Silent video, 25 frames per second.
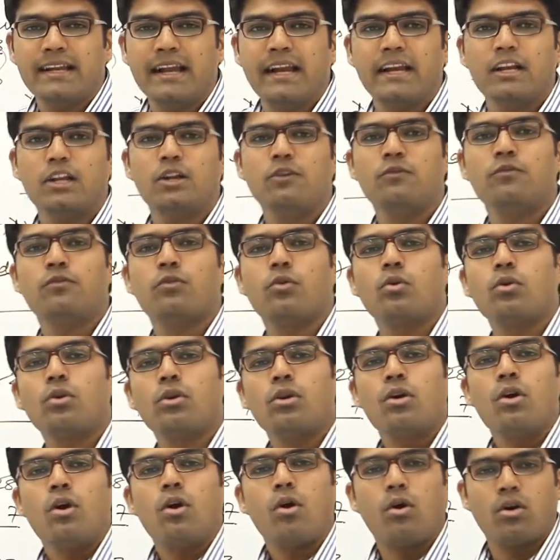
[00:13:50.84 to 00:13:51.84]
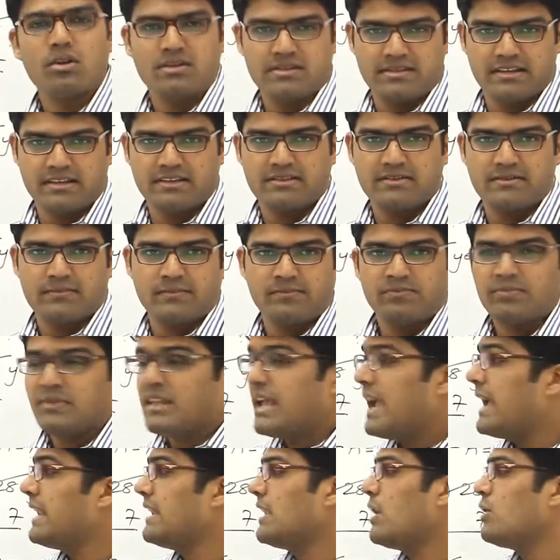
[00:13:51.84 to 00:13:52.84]
end in 4 or 6.
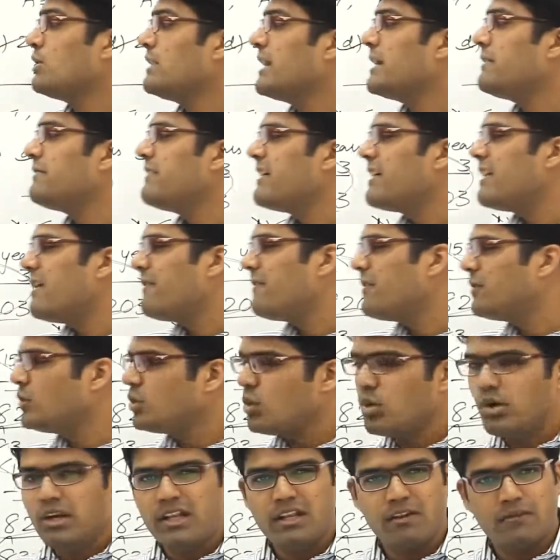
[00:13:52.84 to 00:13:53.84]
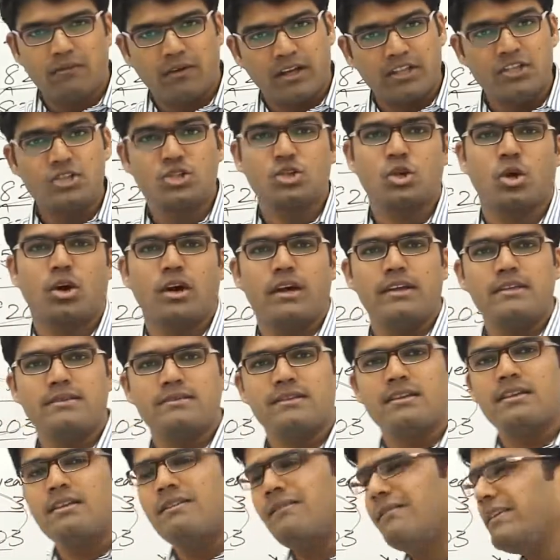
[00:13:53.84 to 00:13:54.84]
And now that we are left with only one
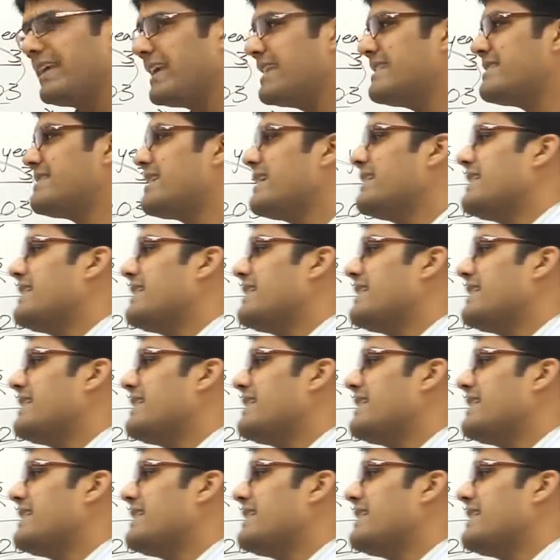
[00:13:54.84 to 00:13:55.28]
choice, we can say